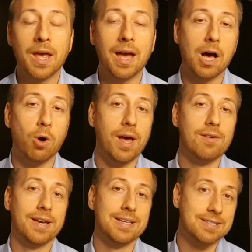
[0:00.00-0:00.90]
I'll
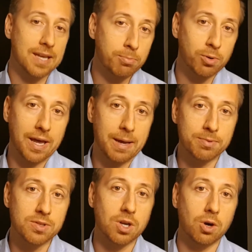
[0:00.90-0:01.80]
have a separate
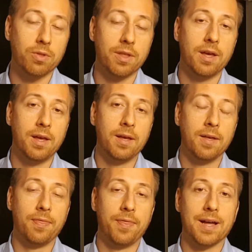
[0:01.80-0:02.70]
episode
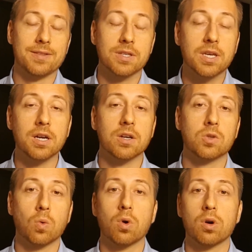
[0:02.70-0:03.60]
that's geared
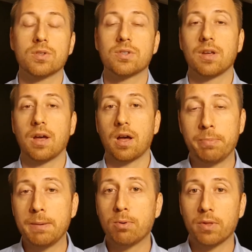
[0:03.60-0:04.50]
towards
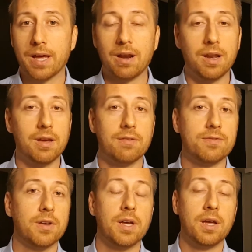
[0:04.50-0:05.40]
people that
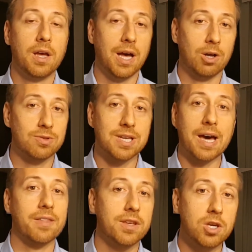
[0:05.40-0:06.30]
live
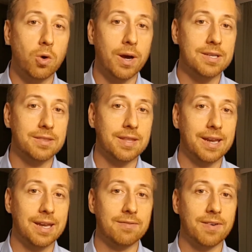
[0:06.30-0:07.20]
outside of the US and
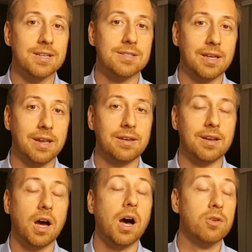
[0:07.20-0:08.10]
that invest
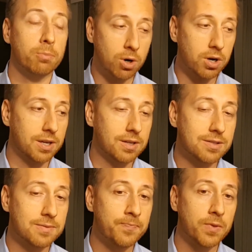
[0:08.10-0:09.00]
in other
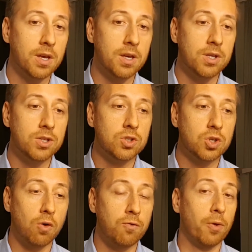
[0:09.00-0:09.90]
markets.
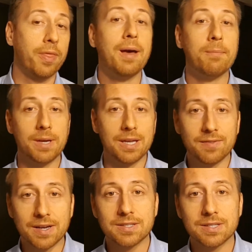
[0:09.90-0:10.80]
So for them,
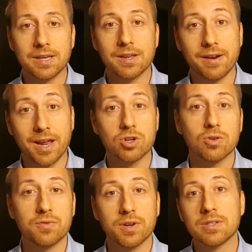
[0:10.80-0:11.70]
investing in
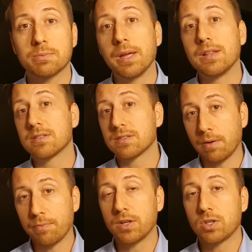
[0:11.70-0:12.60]
international funds means
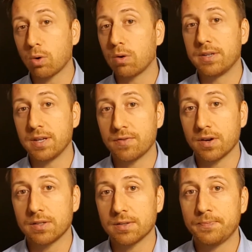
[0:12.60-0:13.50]
something totally
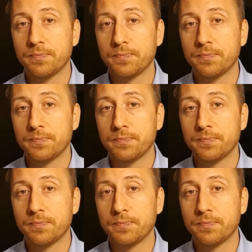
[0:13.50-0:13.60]
different.